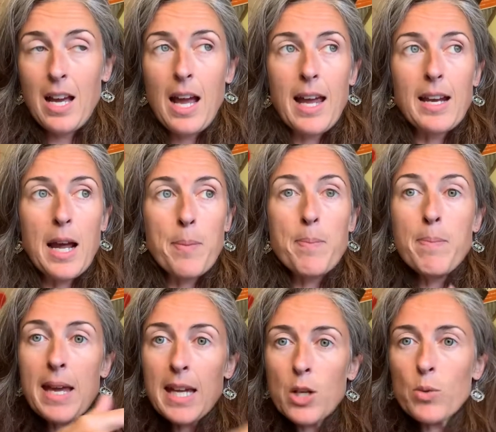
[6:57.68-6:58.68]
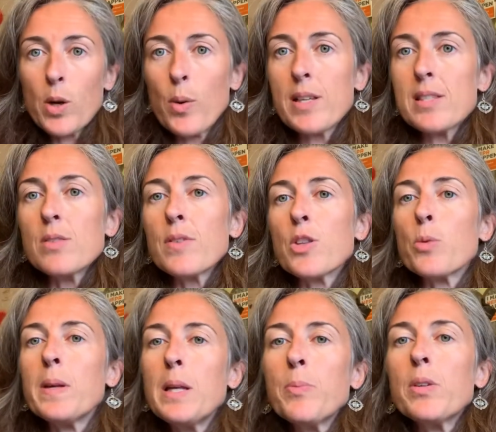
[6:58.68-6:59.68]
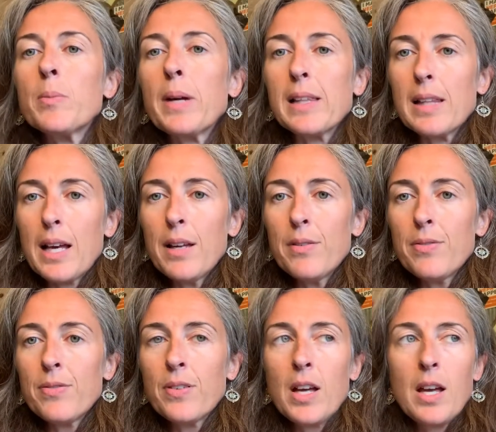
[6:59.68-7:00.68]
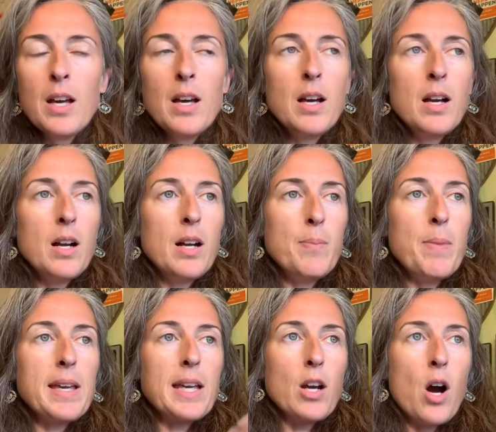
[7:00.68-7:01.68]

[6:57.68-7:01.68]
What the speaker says: And I'm making requests of other people in my life, making